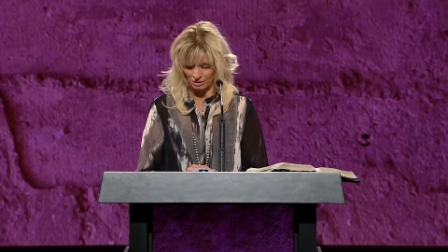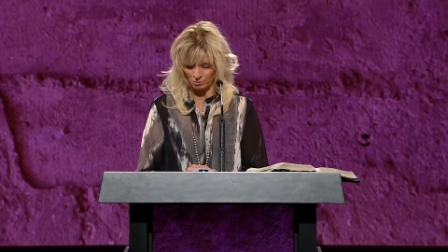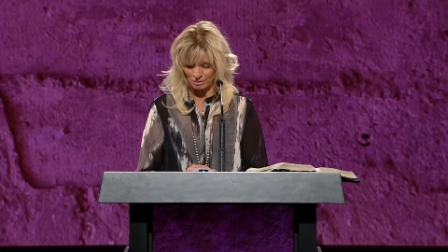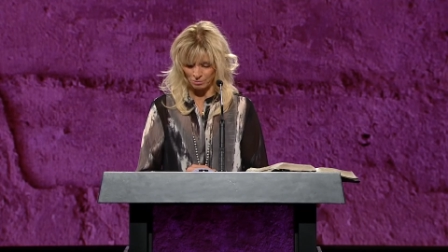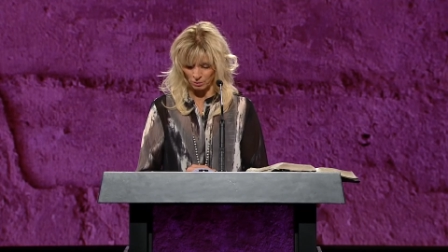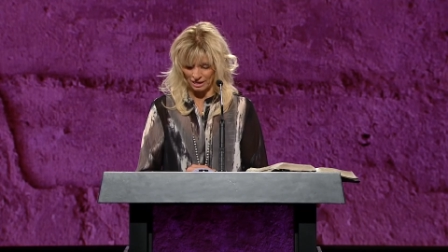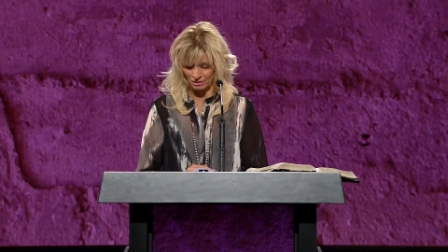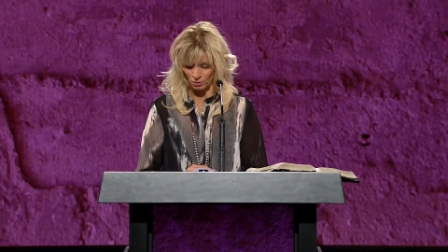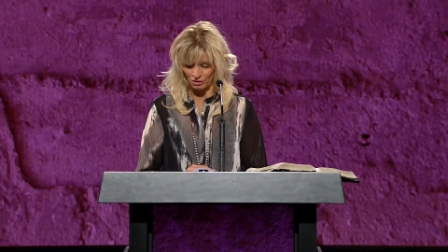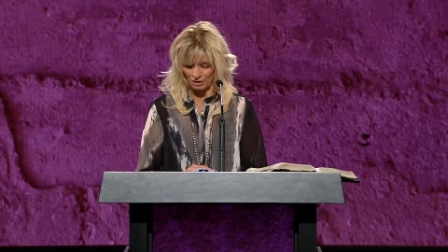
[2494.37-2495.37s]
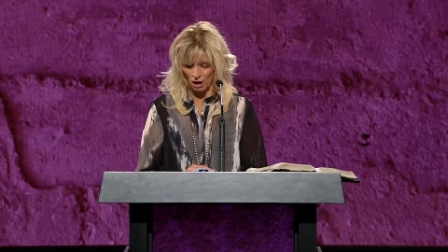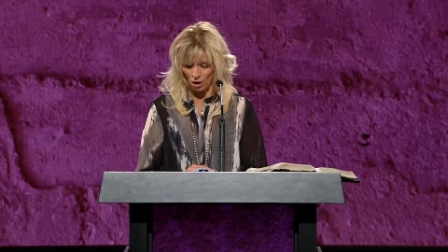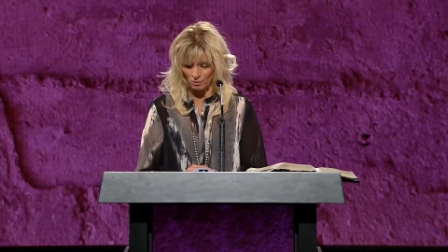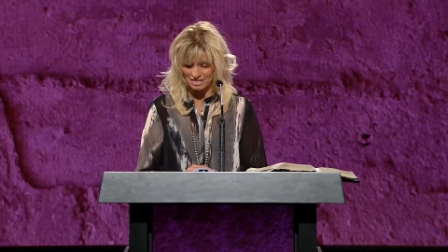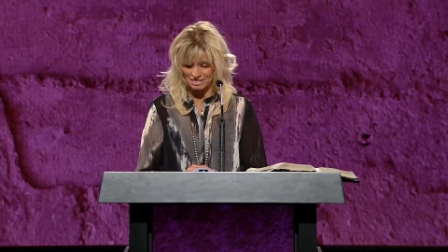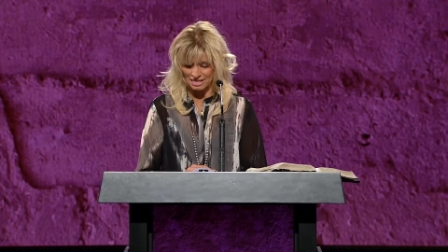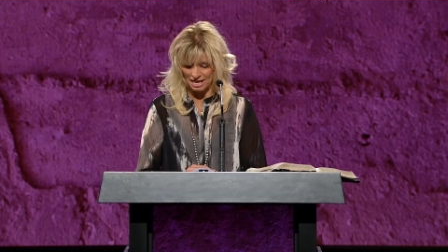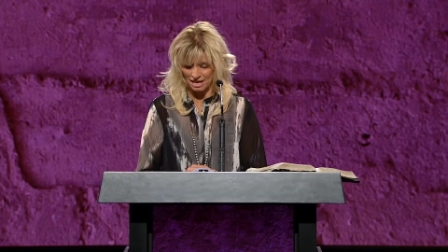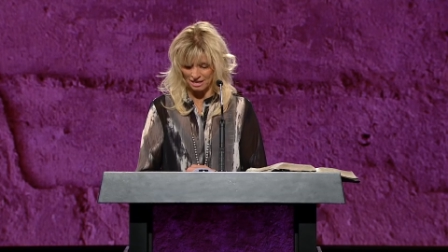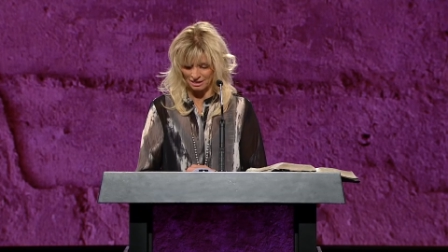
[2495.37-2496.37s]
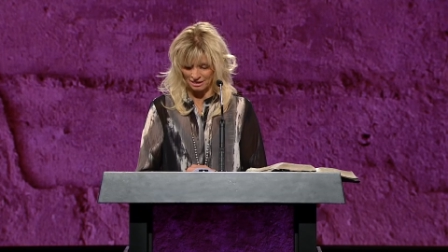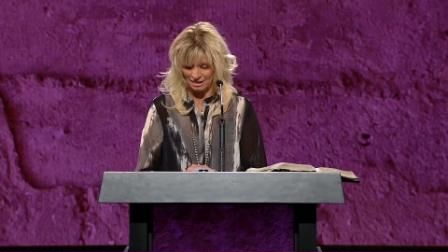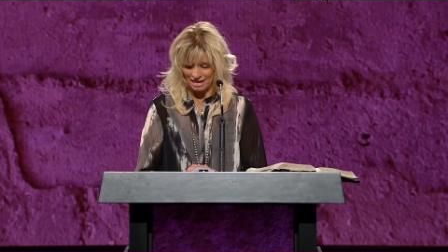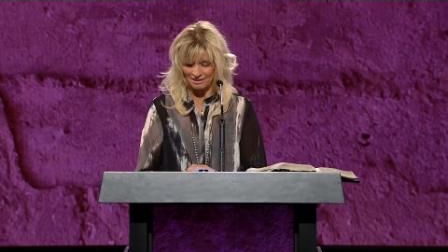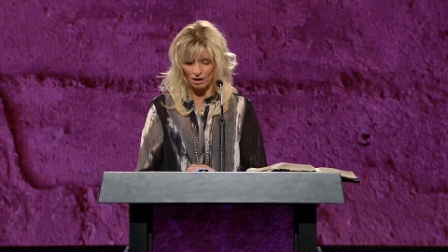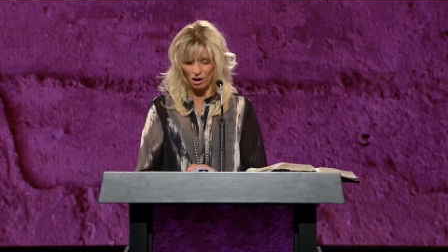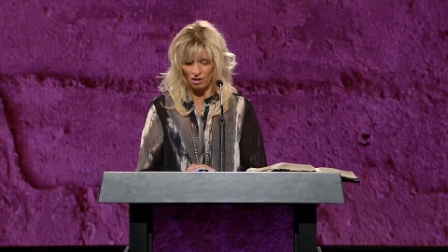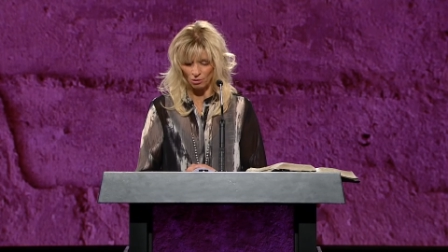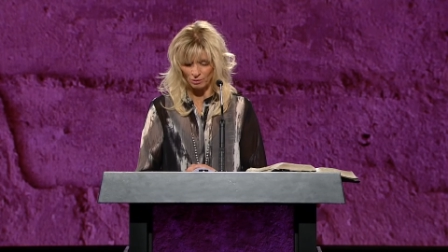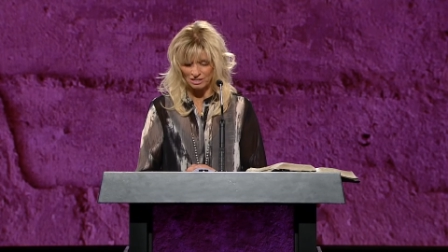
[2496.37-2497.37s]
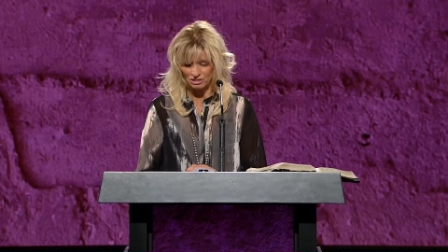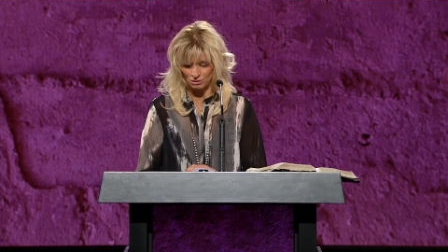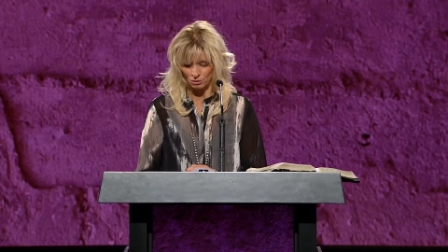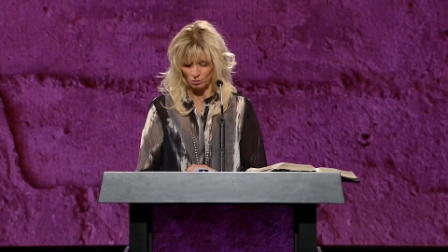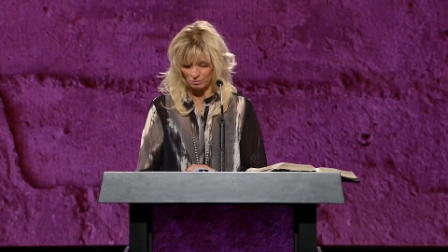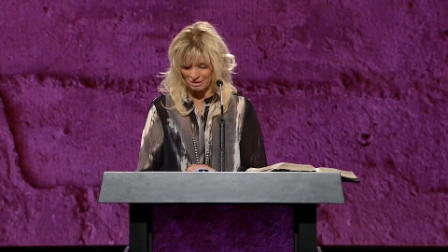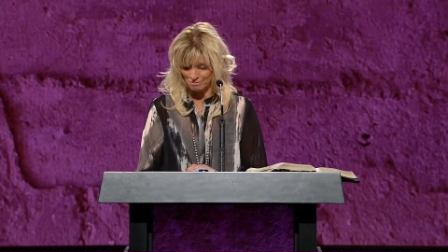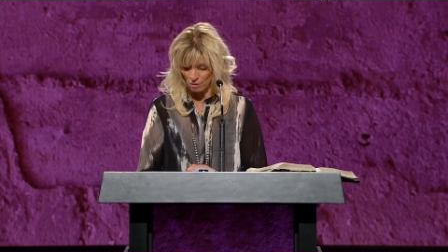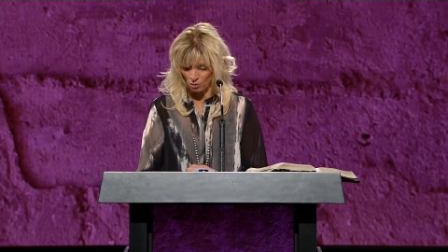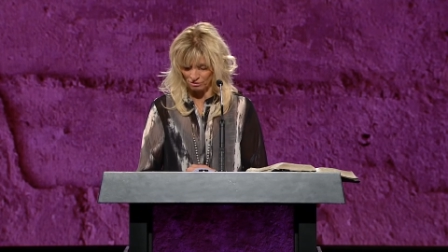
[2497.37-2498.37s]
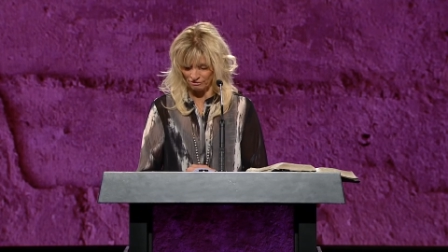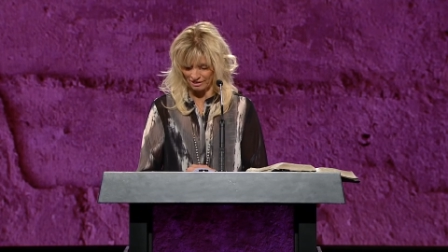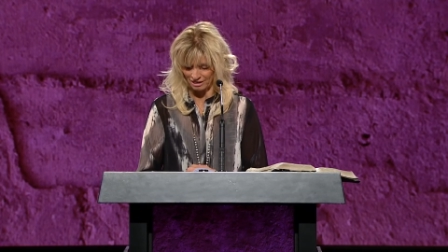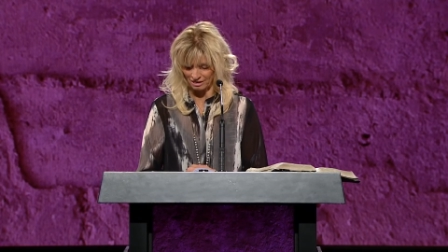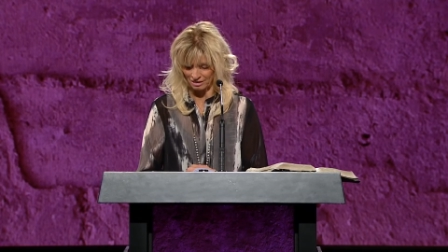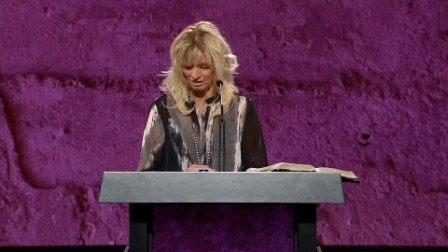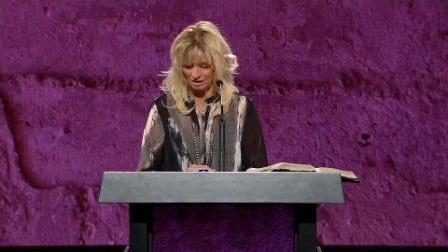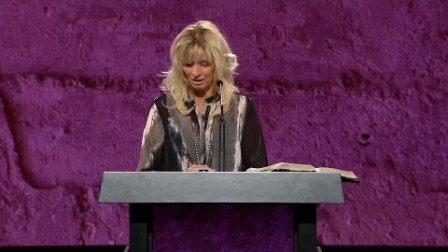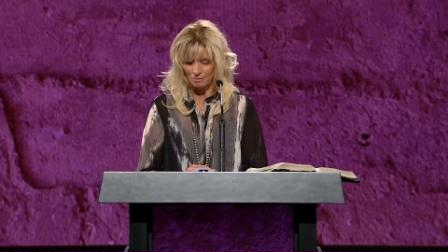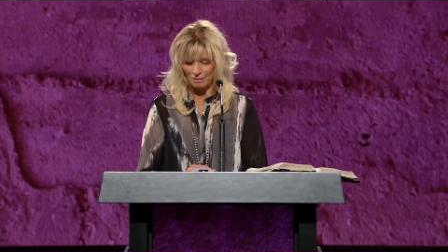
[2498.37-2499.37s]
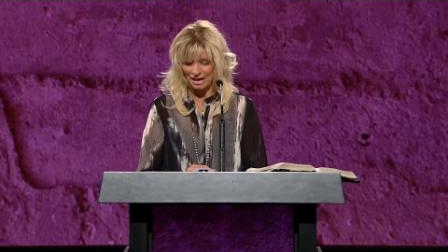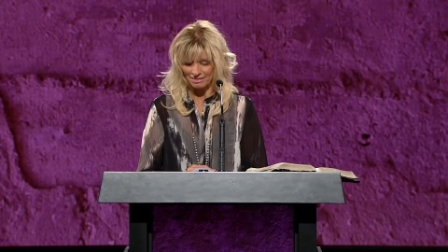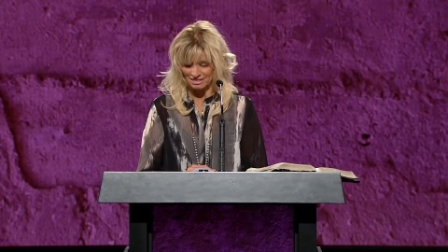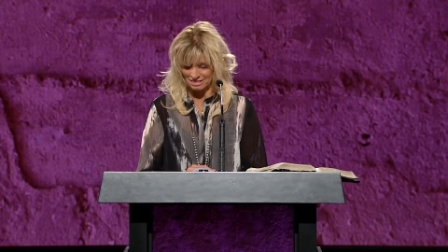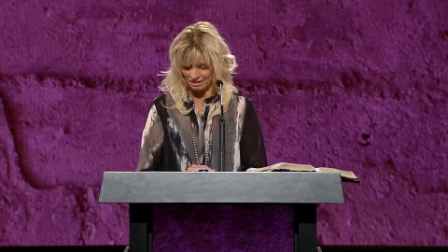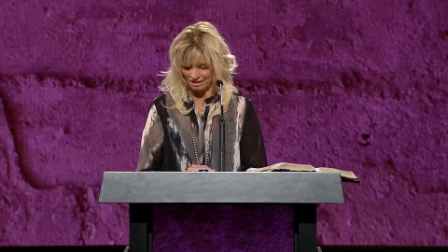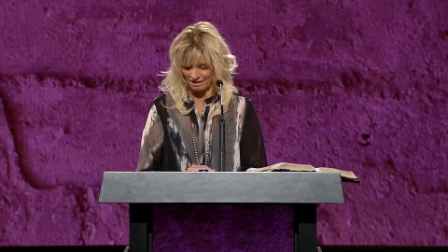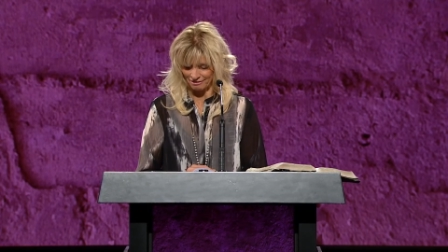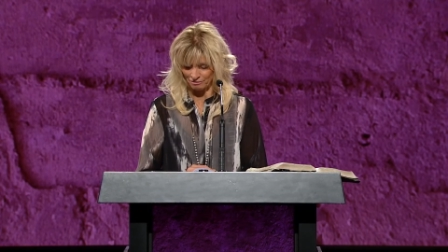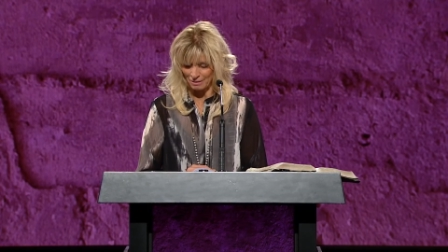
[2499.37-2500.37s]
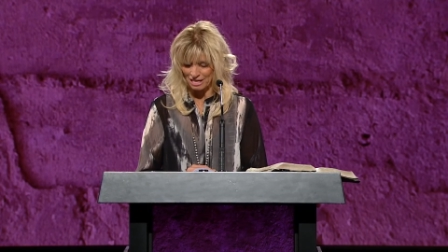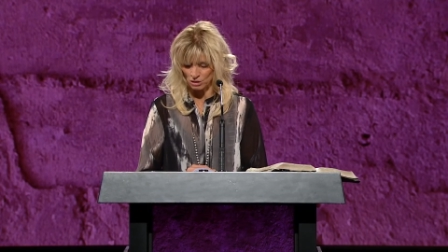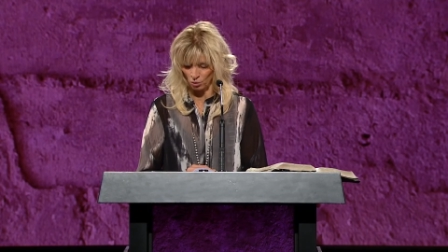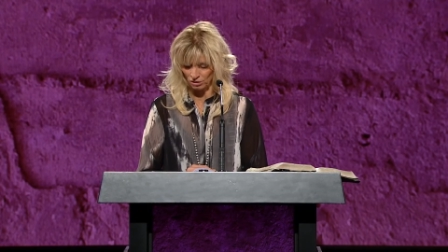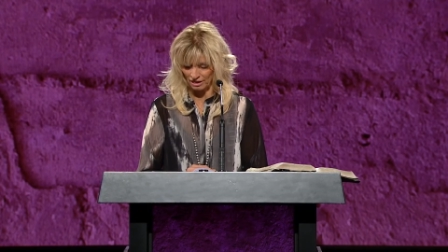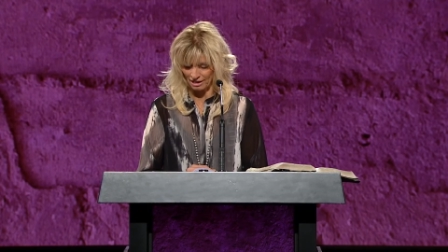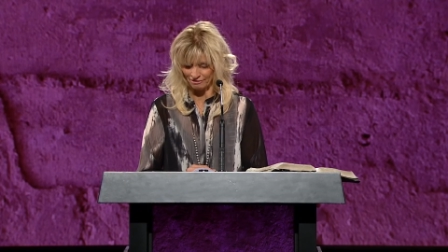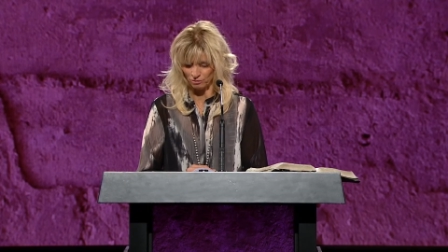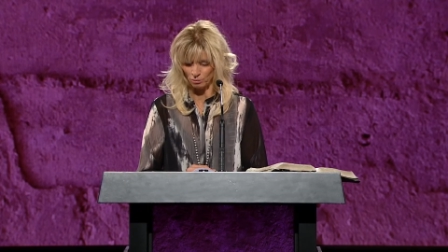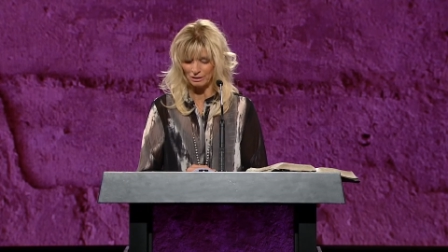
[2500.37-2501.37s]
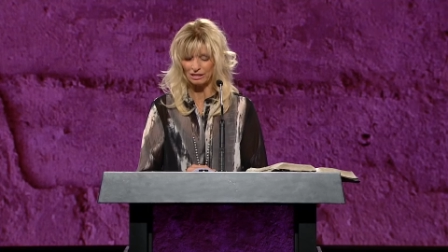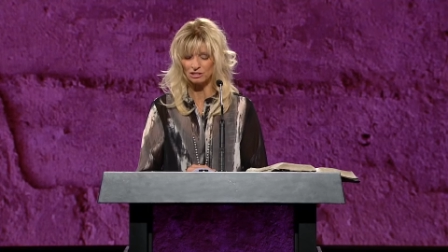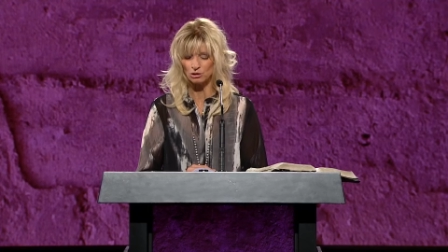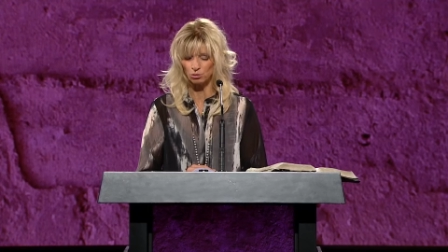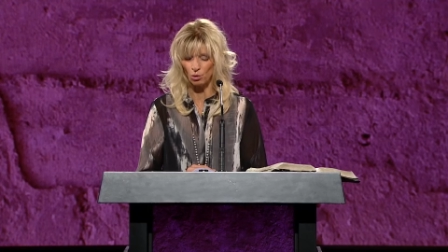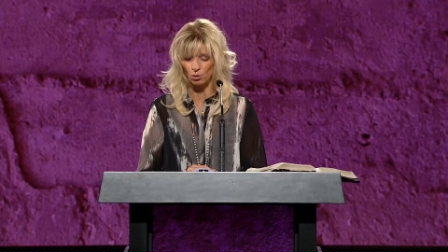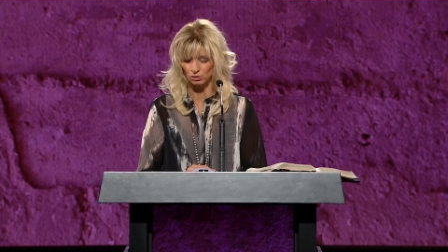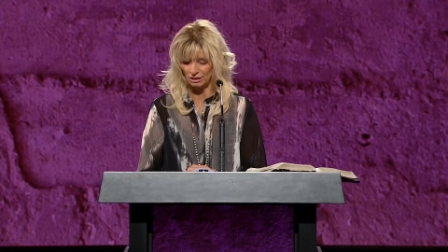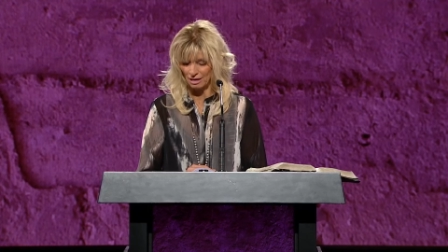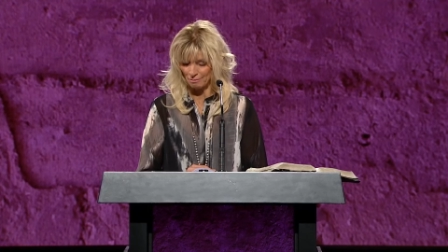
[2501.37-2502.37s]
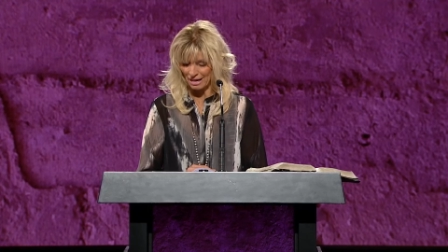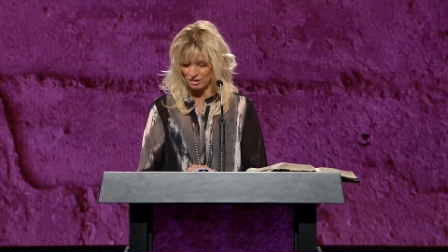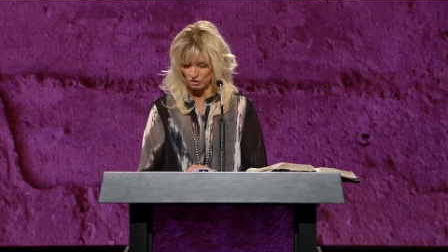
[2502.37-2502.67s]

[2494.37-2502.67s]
And we pray, Lord, that all we say and all that we do would be motivated by this love, by your love, would be controlled by your